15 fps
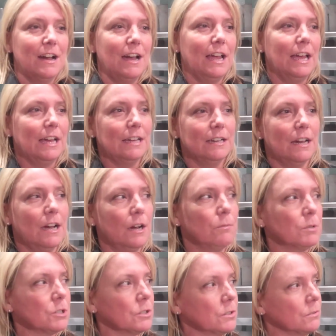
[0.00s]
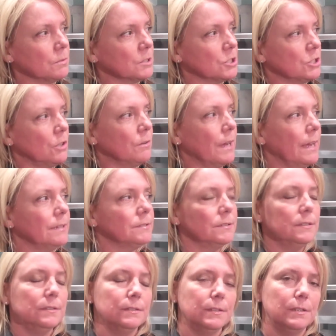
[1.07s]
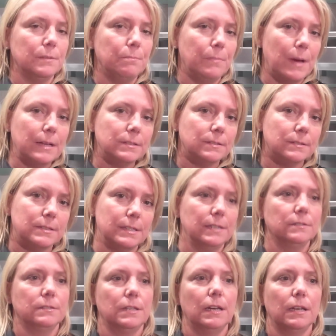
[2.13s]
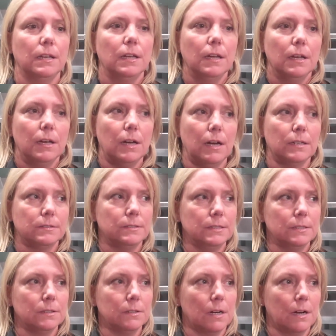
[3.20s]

and um, we're, we're showcasing the best things that uh, steel,